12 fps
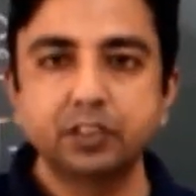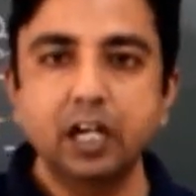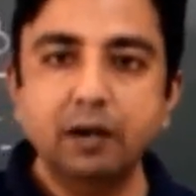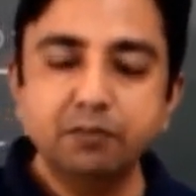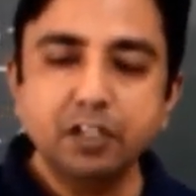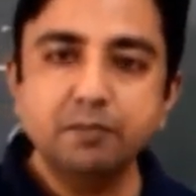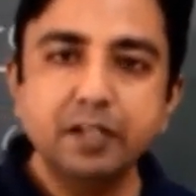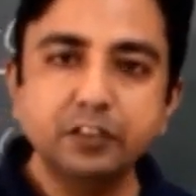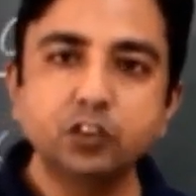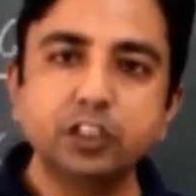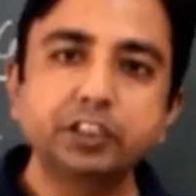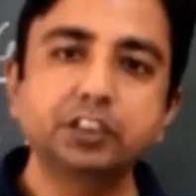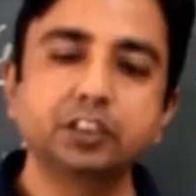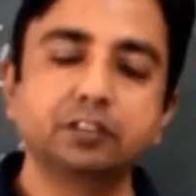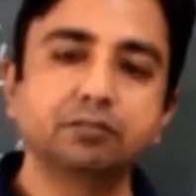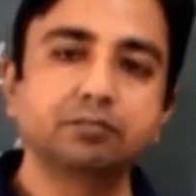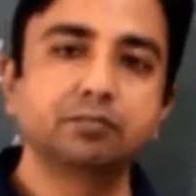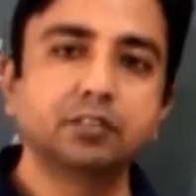After maturation,
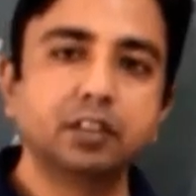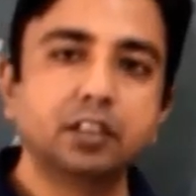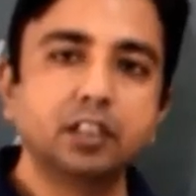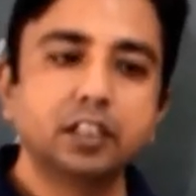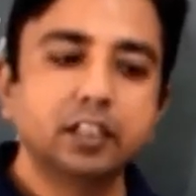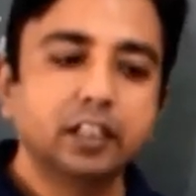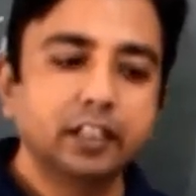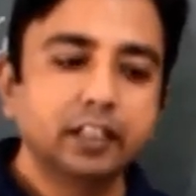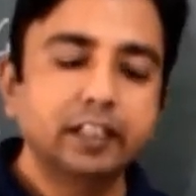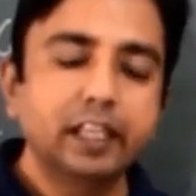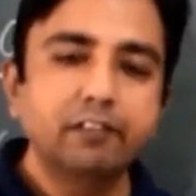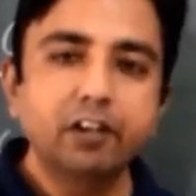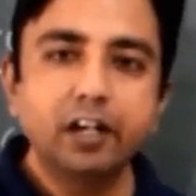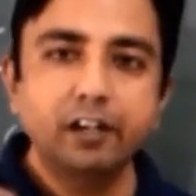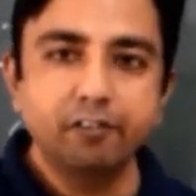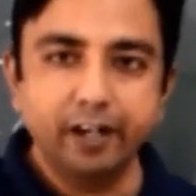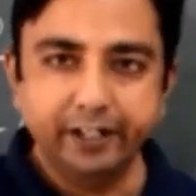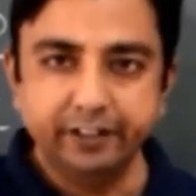they will
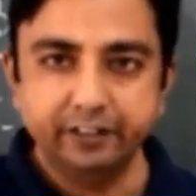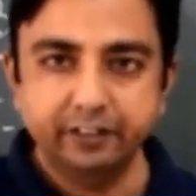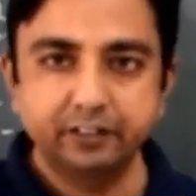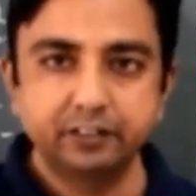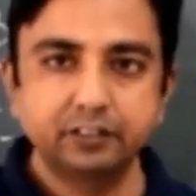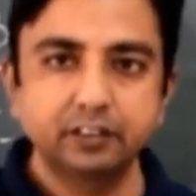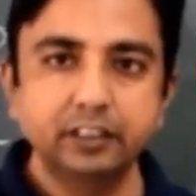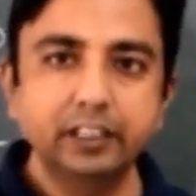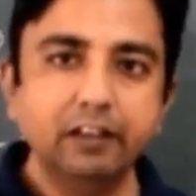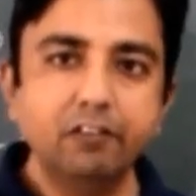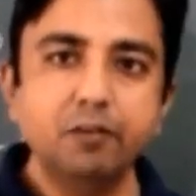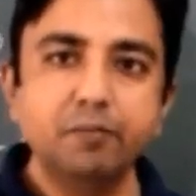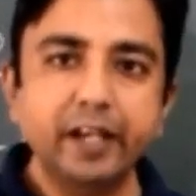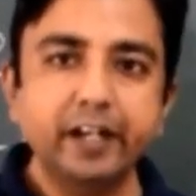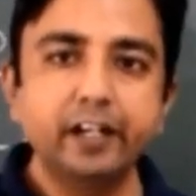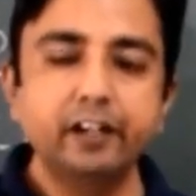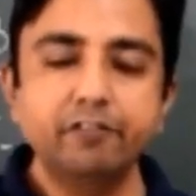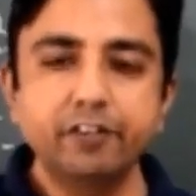divide. They will
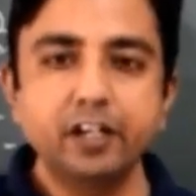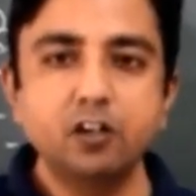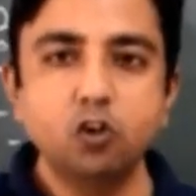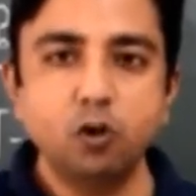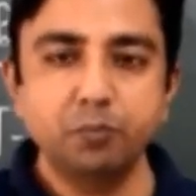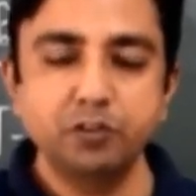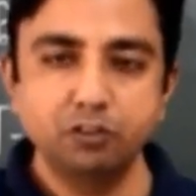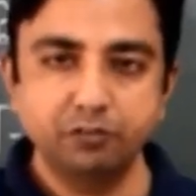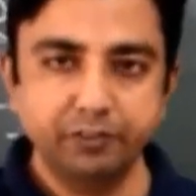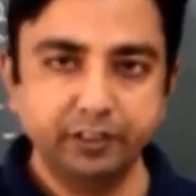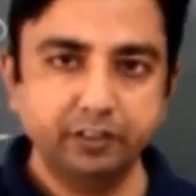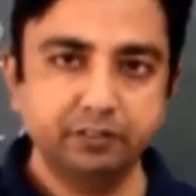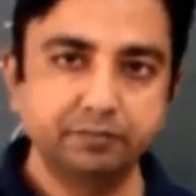make different copies of it.